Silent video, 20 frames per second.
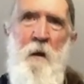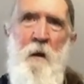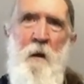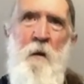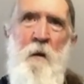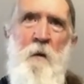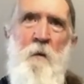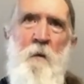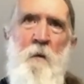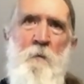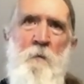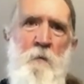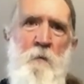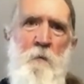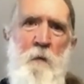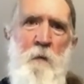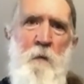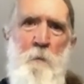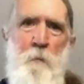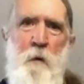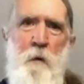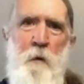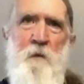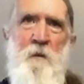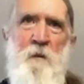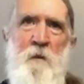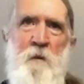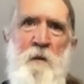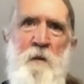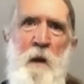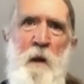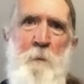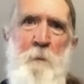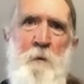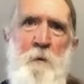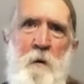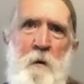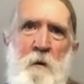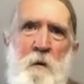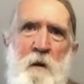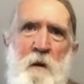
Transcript: A red-breasted sapsucker.